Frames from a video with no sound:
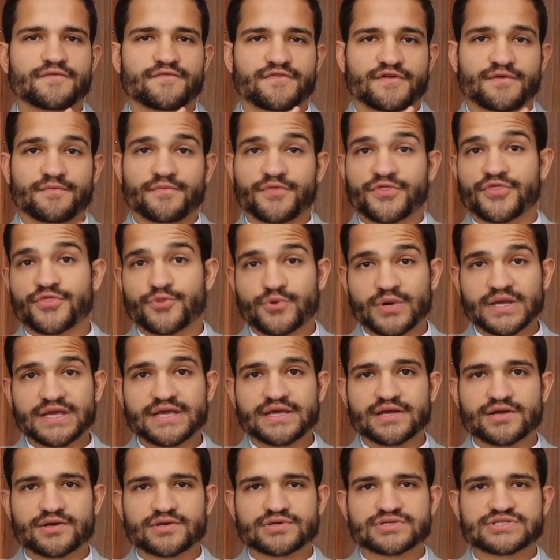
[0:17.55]
from 3
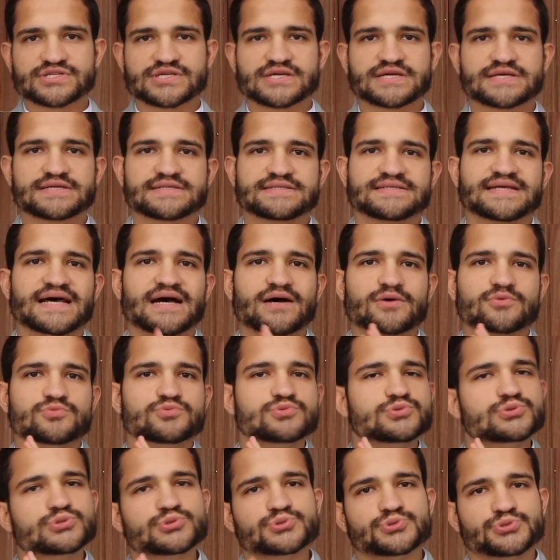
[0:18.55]
years
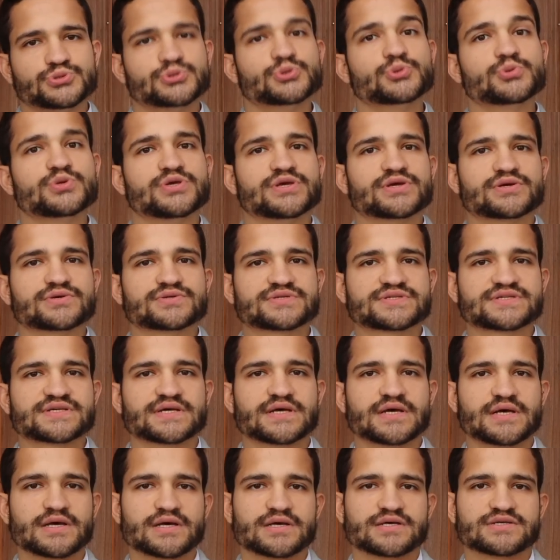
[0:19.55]
down to 2 years.